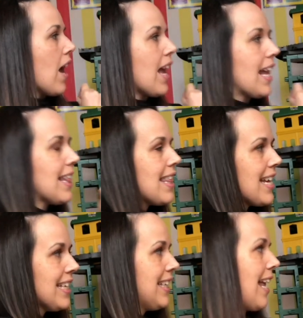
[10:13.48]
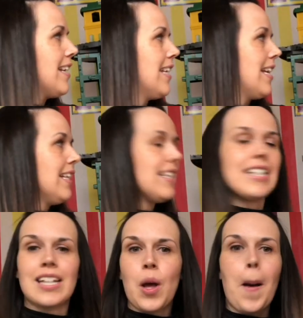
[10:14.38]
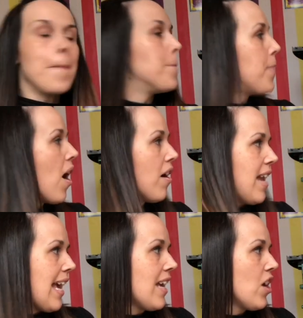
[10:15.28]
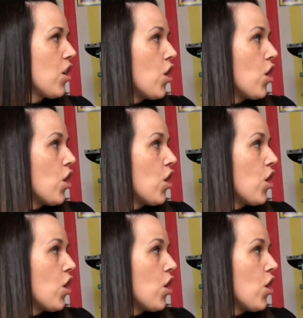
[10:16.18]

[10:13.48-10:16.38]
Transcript: In this sentence, Barney,